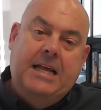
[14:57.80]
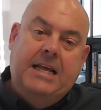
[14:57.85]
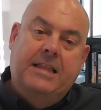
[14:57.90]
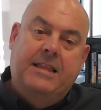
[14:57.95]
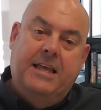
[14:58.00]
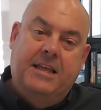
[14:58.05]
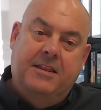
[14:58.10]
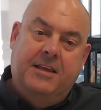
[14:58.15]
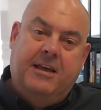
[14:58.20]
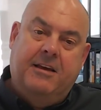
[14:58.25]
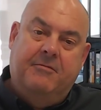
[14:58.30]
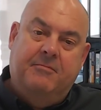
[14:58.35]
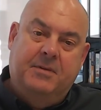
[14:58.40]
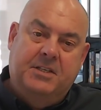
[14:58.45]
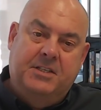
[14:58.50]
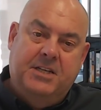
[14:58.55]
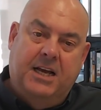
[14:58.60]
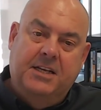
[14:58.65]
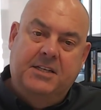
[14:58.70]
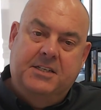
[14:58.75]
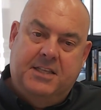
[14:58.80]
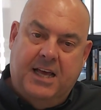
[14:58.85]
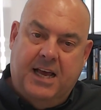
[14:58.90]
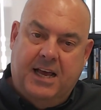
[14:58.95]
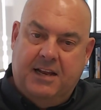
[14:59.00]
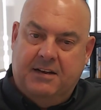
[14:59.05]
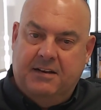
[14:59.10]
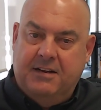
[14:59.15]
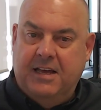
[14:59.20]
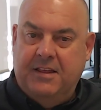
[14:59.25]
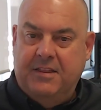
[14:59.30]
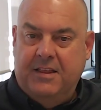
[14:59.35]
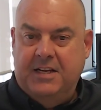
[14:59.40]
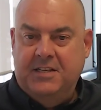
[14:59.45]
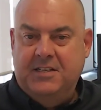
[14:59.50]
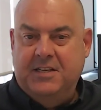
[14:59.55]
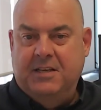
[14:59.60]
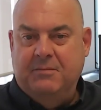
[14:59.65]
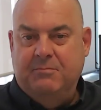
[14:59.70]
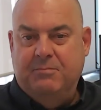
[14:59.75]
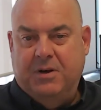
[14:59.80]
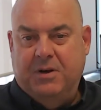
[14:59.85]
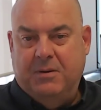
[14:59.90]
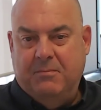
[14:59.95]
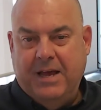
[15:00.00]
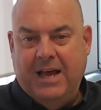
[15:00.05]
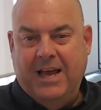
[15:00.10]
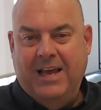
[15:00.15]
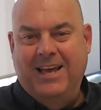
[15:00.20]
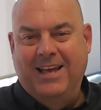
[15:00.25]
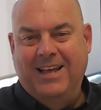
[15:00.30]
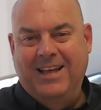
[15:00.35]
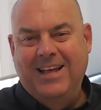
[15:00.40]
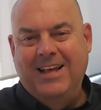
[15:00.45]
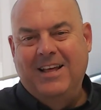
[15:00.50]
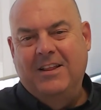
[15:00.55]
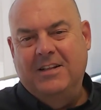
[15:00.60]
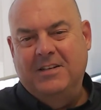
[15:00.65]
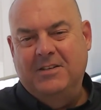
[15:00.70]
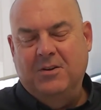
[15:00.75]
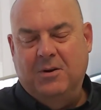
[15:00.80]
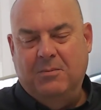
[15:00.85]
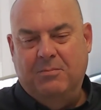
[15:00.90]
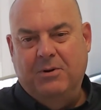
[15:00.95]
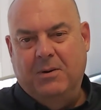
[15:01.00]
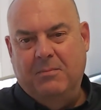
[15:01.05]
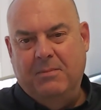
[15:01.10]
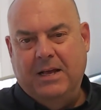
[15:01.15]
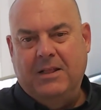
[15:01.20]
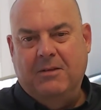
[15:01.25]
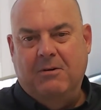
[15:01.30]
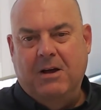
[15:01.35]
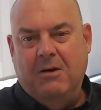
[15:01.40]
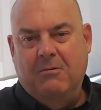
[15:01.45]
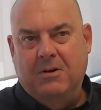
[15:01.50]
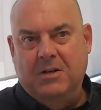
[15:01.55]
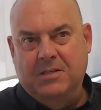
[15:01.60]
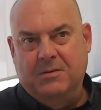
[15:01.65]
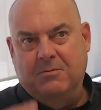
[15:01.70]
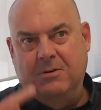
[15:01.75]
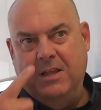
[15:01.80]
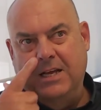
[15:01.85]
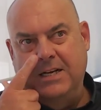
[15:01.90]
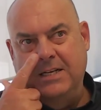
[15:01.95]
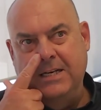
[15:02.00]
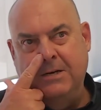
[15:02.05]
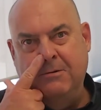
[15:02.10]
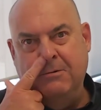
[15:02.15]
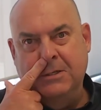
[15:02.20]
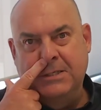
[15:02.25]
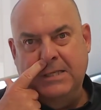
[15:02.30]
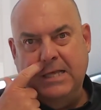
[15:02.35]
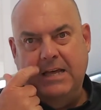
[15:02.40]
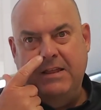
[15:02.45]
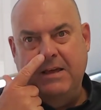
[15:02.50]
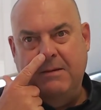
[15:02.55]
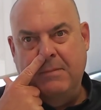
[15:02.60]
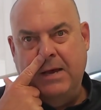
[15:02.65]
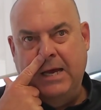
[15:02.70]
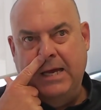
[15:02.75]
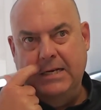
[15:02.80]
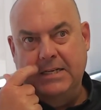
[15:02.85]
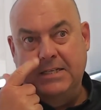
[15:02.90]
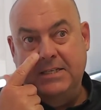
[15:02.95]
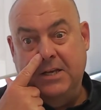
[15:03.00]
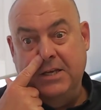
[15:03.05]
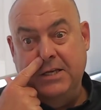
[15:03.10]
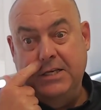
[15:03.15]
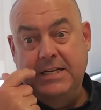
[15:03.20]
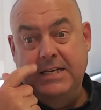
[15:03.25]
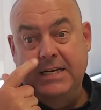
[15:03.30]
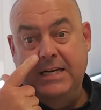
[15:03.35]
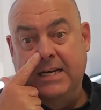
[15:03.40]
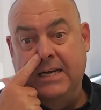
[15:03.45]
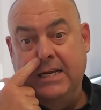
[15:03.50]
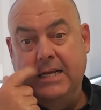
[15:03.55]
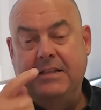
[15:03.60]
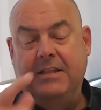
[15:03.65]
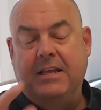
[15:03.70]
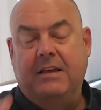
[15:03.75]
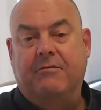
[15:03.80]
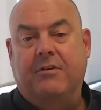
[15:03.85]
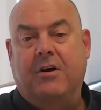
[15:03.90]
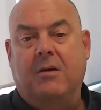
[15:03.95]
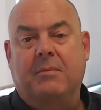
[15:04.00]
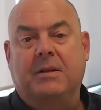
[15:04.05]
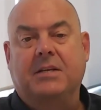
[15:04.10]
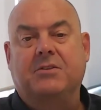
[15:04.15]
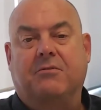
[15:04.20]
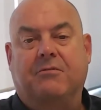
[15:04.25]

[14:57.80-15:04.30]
Then the government changed that and actually put it back. They sort of put it back the way it was. What they did was they then made it so you didn't need the environmental